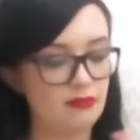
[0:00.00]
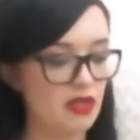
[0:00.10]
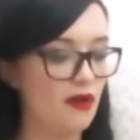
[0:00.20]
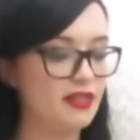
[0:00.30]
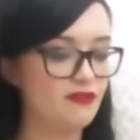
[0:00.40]
I'm
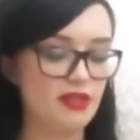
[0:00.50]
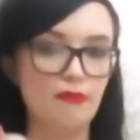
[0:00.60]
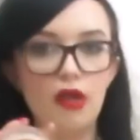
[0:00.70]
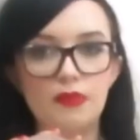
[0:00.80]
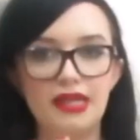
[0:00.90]
kind of at the
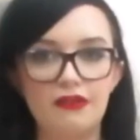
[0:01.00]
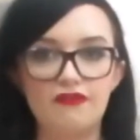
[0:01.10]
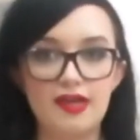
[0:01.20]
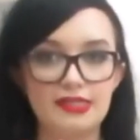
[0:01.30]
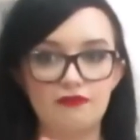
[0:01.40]
moment in a
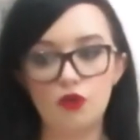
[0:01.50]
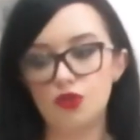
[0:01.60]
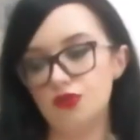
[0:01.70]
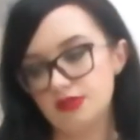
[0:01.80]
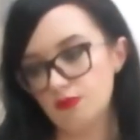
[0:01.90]
phase of not
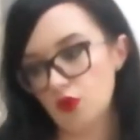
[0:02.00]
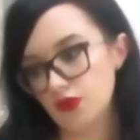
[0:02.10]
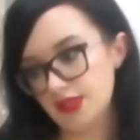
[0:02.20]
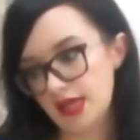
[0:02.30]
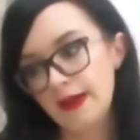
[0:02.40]
using
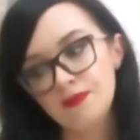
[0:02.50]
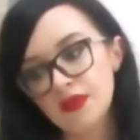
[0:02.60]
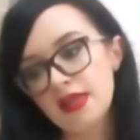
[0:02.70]
bronzer.